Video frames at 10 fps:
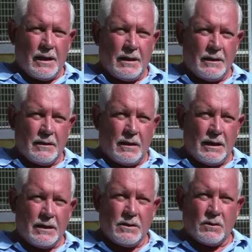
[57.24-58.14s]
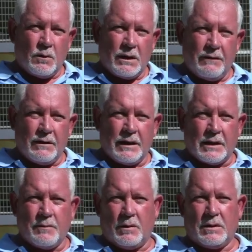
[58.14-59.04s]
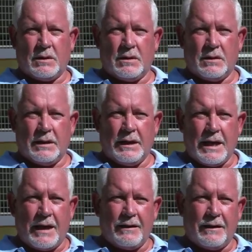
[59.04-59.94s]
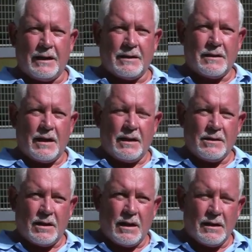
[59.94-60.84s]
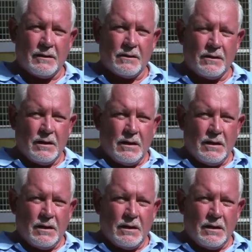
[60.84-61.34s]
and I took whatever textbooks he had at that stage and